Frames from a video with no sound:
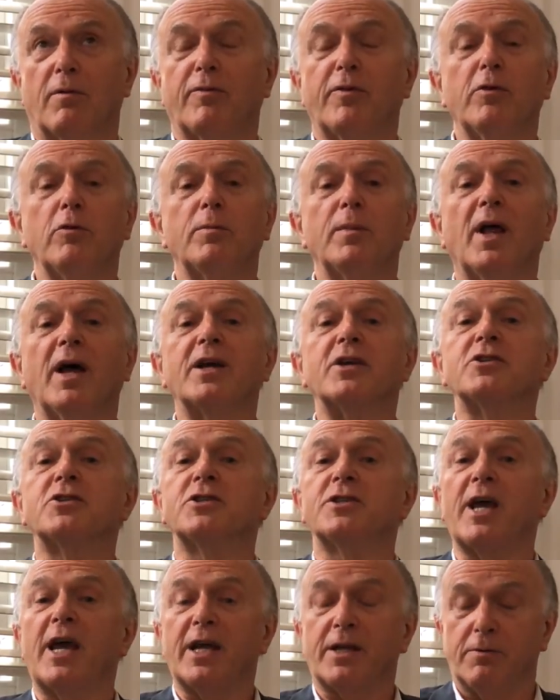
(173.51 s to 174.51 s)
a film like
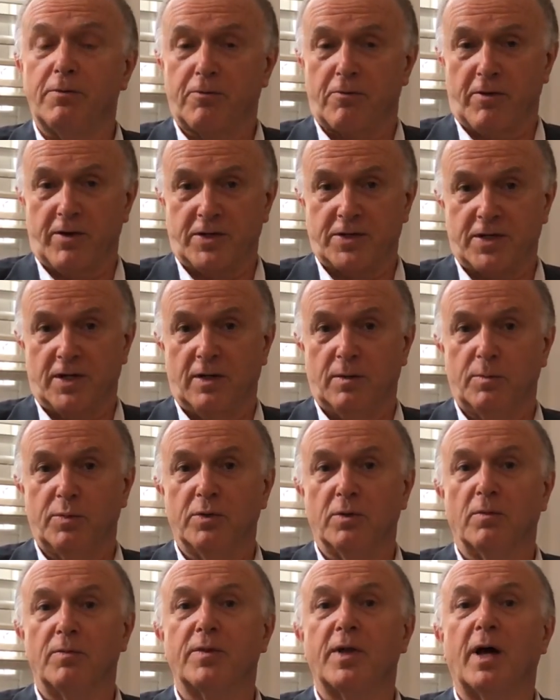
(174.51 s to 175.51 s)
Z, for
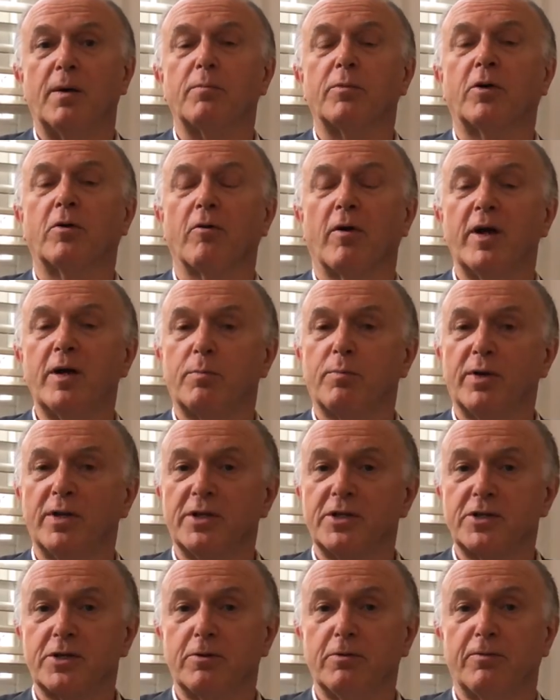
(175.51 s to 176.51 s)
example, that great
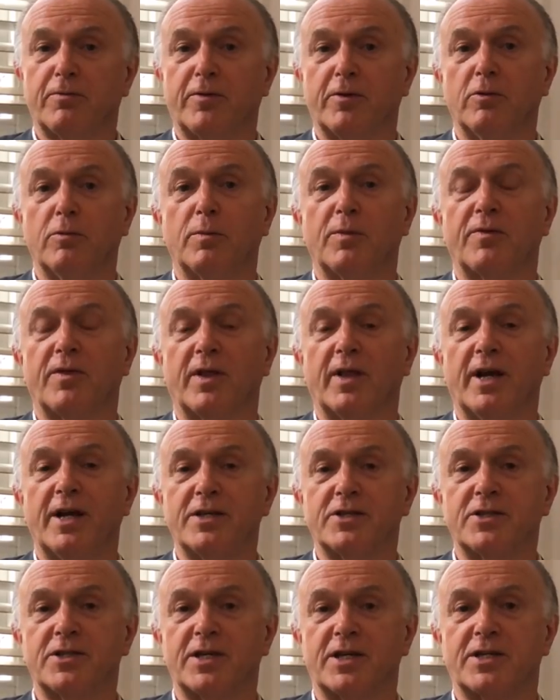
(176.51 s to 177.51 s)
political film of the
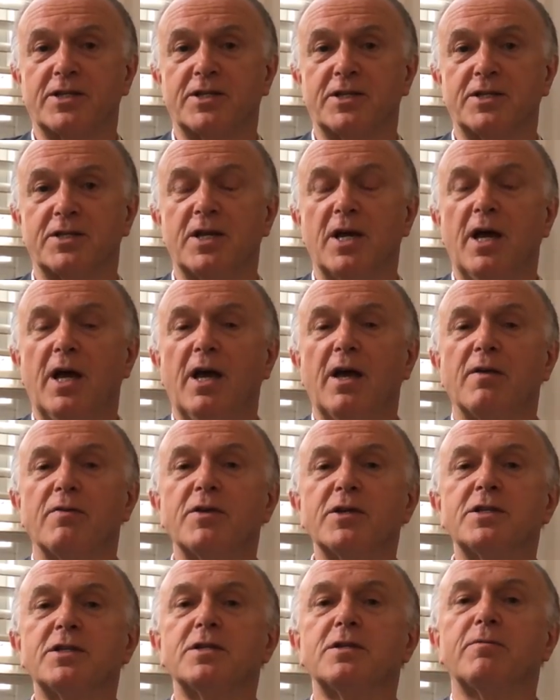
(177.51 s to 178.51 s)
late 60s.
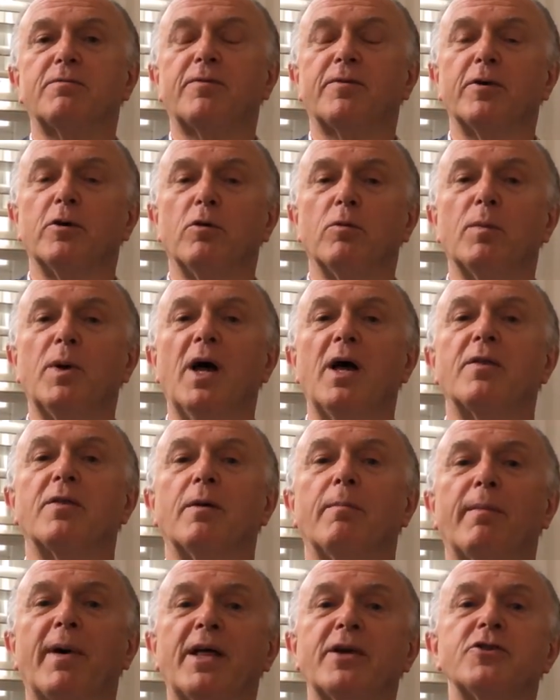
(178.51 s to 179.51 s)
This is a film
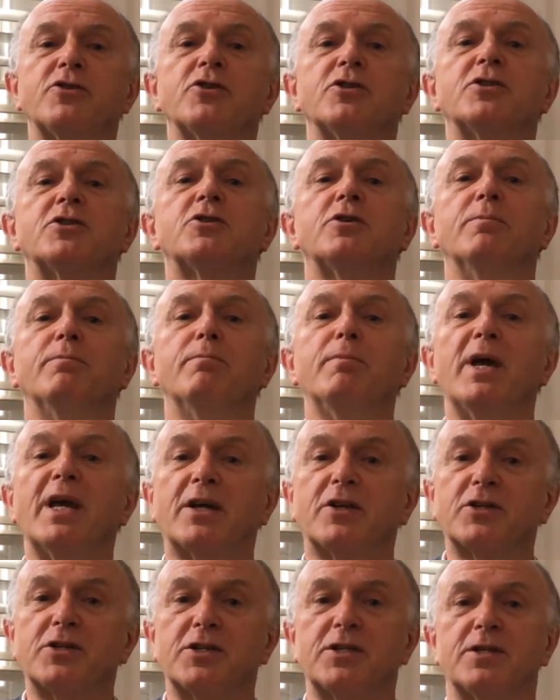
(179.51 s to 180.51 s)
that manages to
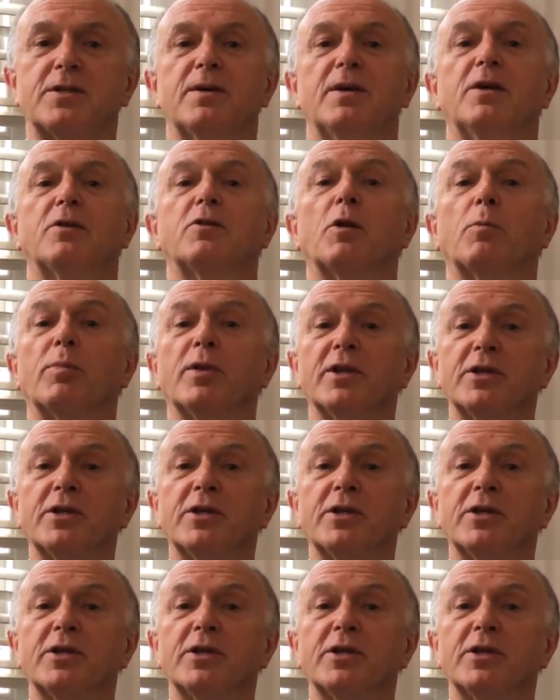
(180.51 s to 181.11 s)
mix the